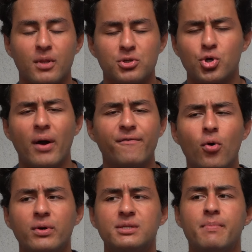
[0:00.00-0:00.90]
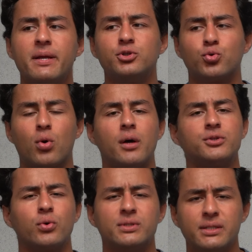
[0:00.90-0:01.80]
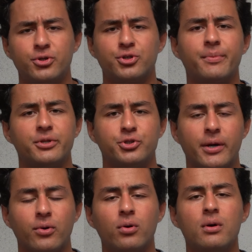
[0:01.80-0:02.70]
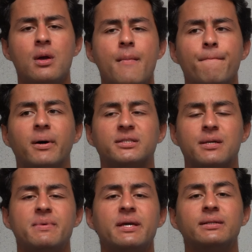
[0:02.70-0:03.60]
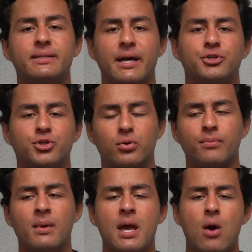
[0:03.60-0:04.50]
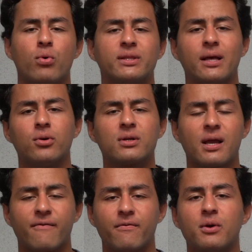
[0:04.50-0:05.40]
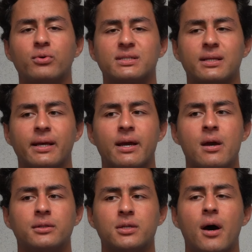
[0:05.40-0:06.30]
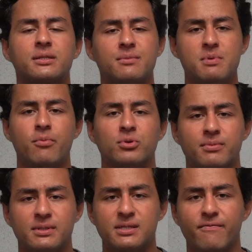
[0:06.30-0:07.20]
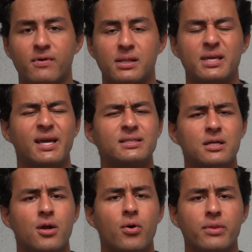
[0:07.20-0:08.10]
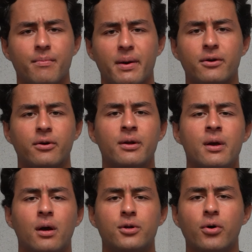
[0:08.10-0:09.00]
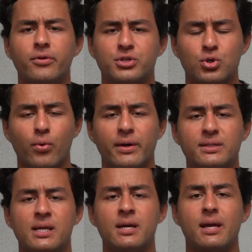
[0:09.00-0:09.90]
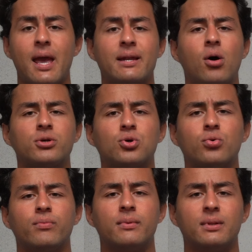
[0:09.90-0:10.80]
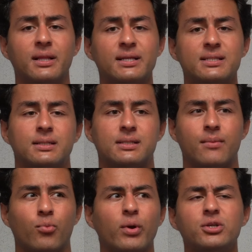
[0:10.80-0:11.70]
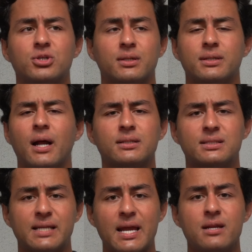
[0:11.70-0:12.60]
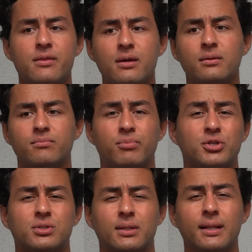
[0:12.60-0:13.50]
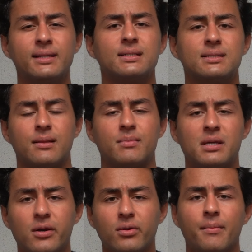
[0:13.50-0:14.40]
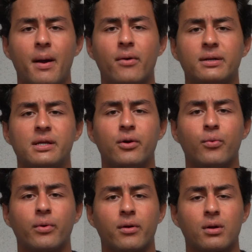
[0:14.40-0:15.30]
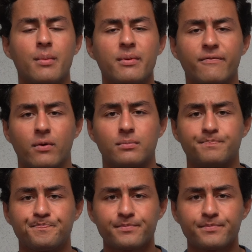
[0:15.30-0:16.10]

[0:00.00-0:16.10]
So I've always been drawn towards leadership in general, but to be intentional. And what that looked like for me was to like talk to people specifically, get to know them better, know their stories, and also listen to them. Really, just not say anything, but just listen to them, hear them out, and hear where they're coming from.